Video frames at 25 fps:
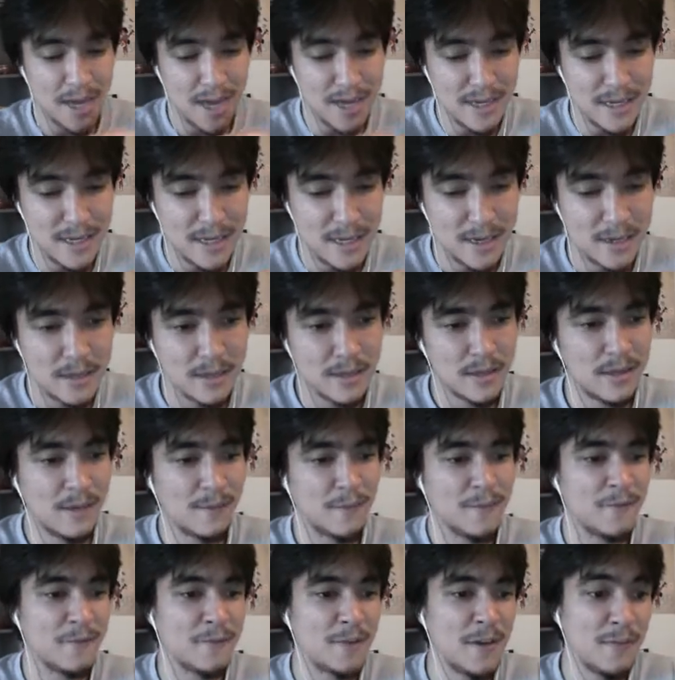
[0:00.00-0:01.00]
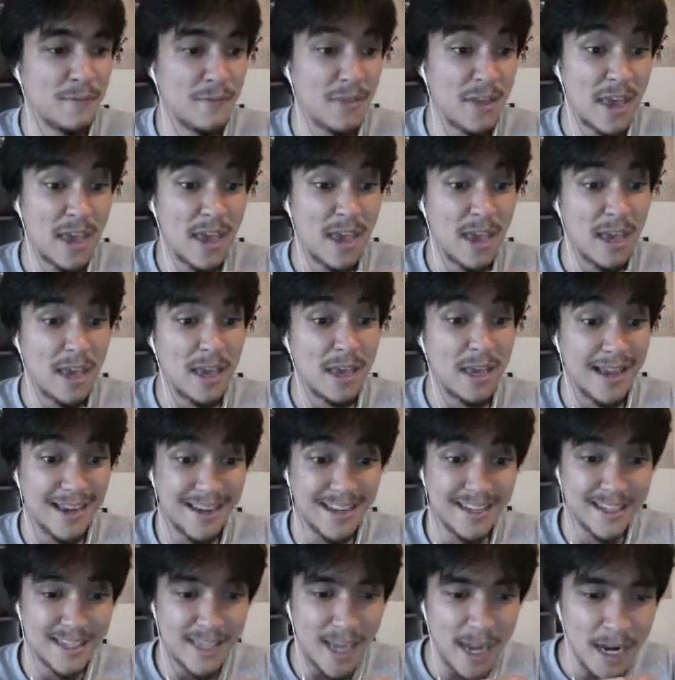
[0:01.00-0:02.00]
idea, if they get
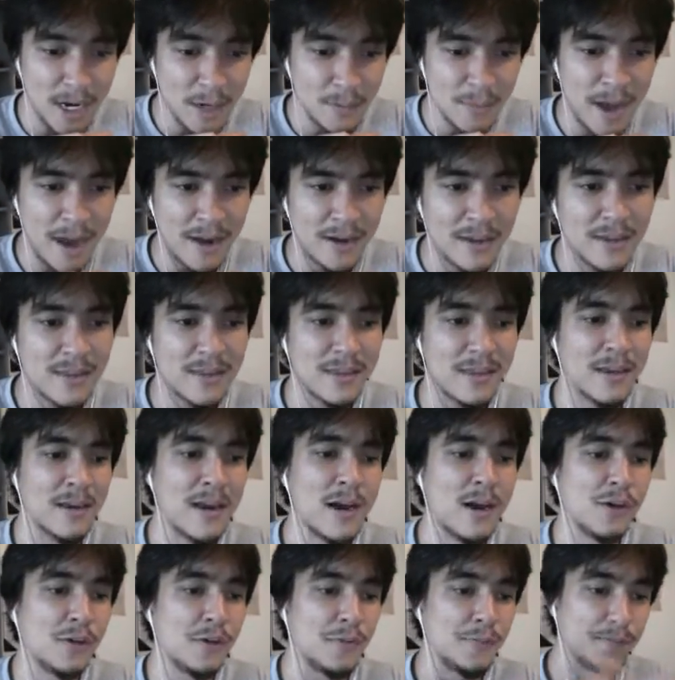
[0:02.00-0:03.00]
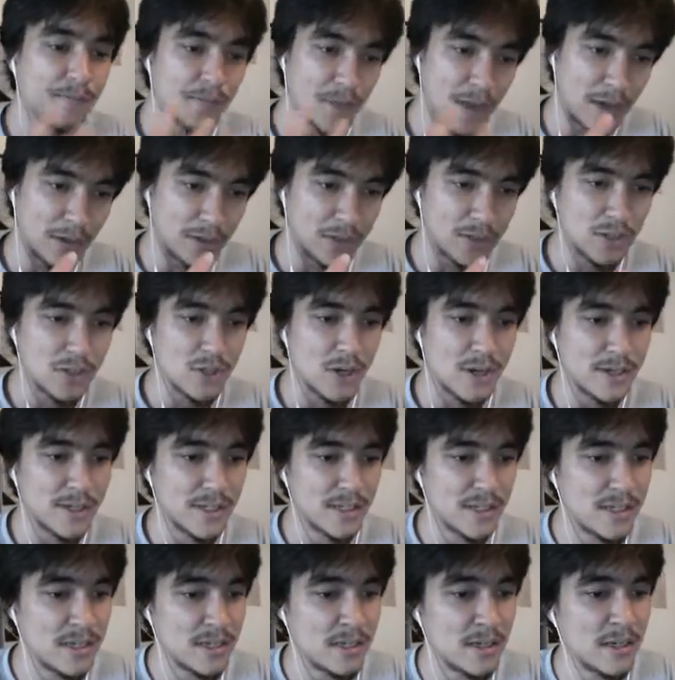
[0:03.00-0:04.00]
excited about it, then I'll start
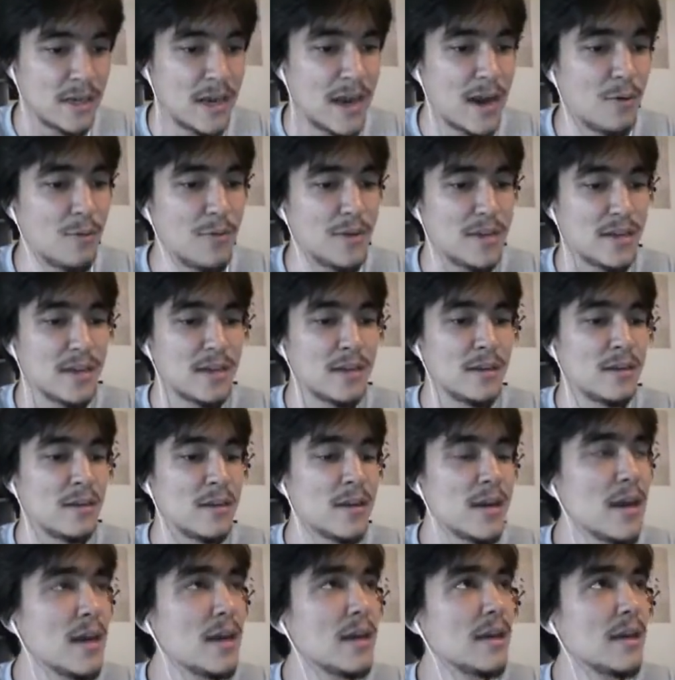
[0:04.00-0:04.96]
seeing how we can